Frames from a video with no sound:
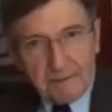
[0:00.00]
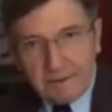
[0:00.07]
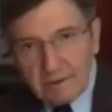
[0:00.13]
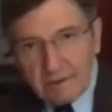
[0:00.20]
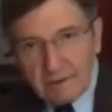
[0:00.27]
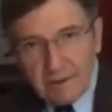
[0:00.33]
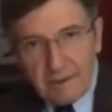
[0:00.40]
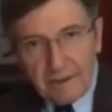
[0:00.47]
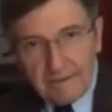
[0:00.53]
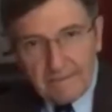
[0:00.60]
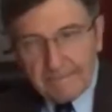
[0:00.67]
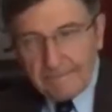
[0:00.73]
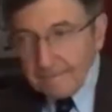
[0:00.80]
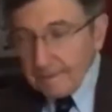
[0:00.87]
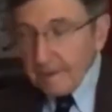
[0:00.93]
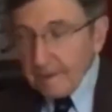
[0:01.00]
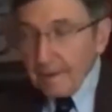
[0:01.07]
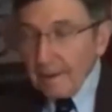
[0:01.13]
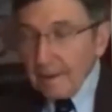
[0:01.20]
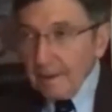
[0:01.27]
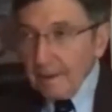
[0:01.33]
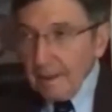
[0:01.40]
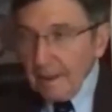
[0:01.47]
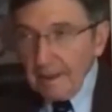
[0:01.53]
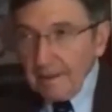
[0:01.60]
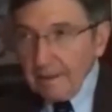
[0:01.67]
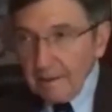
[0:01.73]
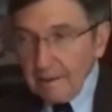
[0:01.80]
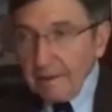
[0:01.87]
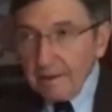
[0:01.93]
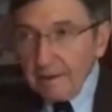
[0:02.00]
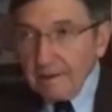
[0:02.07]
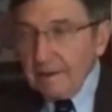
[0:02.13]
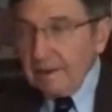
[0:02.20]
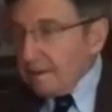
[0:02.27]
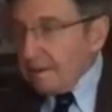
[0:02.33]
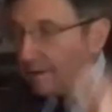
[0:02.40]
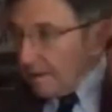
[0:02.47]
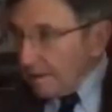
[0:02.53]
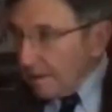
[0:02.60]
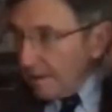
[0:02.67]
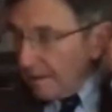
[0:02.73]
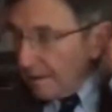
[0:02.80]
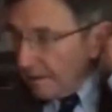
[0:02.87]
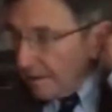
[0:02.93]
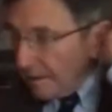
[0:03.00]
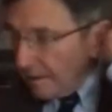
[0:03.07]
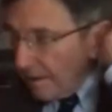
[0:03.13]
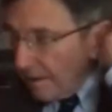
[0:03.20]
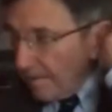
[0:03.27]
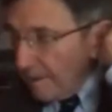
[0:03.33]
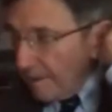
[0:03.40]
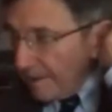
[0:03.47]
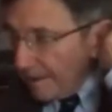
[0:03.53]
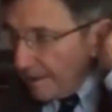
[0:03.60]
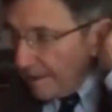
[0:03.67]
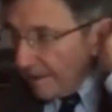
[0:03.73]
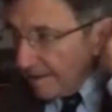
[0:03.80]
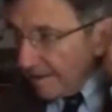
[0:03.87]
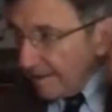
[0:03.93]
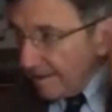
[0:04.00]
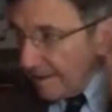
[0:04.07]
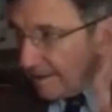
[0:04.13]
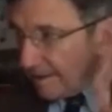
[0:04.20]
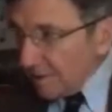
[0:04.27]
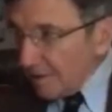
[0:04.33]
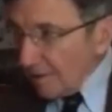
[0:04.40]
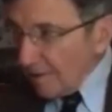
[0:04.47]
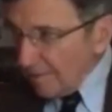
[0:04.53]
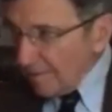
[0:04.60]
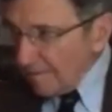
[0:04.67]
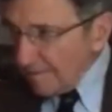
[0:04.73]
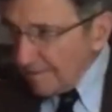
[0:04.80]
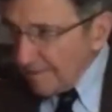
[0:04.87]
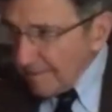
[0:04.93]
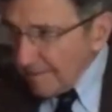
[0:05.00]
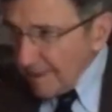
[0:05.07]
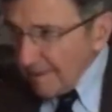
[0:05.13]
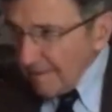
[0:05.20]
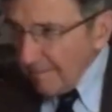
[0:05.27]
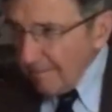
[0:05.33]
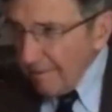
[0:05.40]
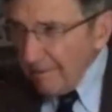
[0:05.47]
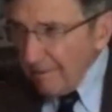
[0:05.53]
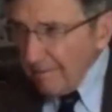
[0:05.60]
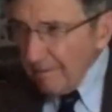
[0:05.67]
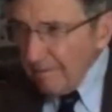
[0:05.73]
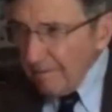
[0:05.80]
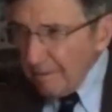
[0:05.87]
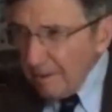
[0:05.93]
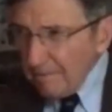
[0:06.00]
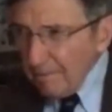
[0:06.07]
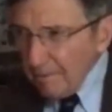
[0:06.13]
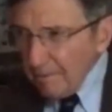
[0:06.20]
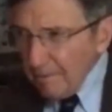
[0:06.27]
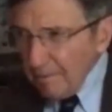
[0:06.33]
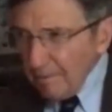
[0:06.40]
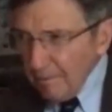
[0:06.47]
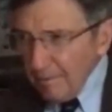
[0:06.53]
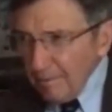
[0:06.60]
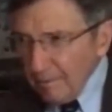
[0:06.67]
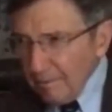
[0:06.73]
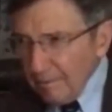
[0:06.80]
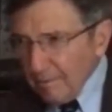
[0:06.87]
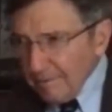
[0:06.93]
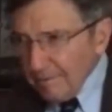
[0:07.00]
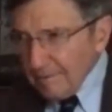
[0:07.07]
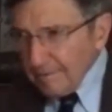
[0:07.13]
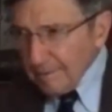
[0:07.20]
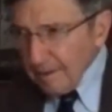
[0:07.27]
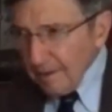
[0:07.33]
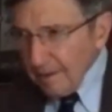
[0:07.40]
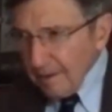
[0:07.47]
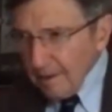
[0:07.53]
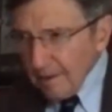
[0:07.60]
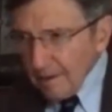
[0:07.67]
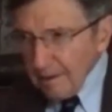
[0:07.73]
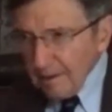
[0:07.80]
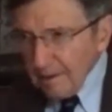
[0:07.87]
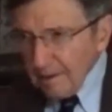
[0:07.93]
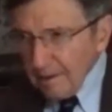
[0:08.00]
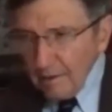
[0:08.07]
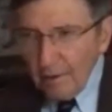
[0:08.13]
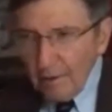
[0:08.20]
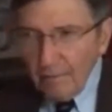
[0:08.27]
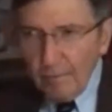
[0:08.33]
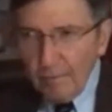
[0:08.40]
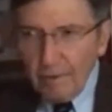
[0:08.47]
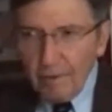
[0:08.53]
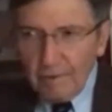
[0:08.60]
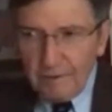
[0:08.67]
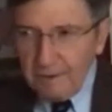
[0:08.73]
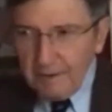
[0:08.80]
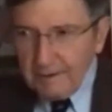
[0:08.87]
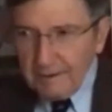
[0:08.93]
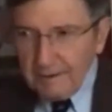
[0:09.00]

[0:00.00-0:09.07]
I just did it. And his thesis is amazing. So for people who don't worry,